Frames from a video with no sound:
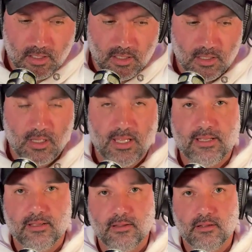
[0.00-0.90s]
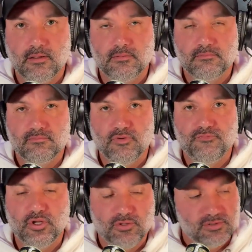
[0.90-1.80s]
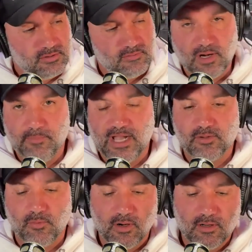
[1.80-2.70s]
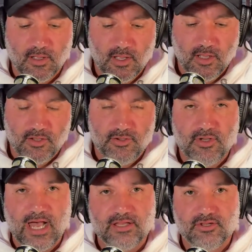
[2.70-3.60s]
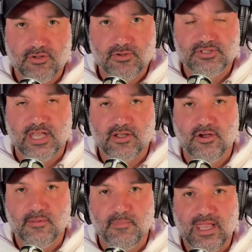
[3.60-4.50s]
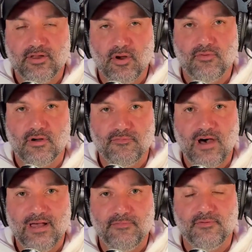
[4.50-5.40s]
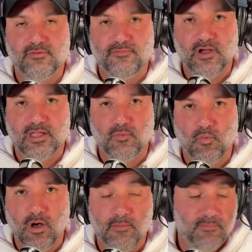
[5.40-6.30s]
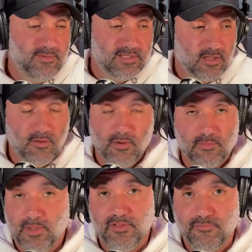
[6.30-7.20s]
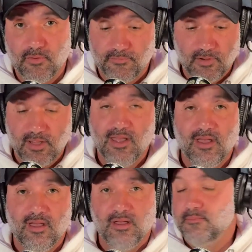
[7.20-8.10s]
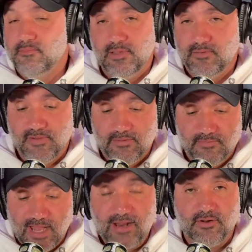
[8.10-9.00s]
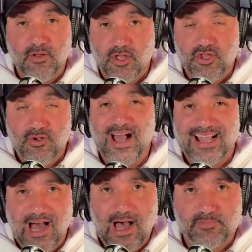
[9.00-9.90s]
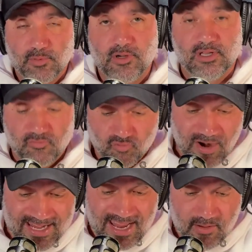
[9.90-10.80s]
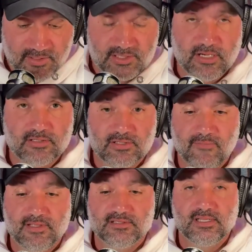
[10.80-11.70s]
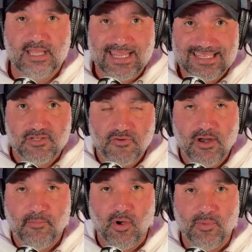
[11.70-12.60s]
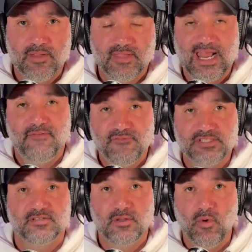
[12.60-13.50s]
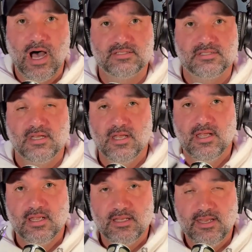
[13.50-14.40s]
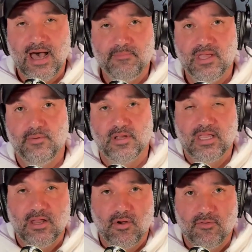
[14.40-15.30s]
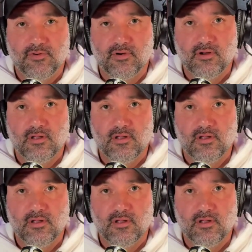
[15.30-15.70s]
Click, refused, right back to work. You got dudes that couldn't make it over a 5-foot fucking wall. Maybe it's lower. It might be 4 foot, maybe 5 foot. I don't know. You got cops working right now at the sheriff's office at this very moment that I physically watched not be able to get over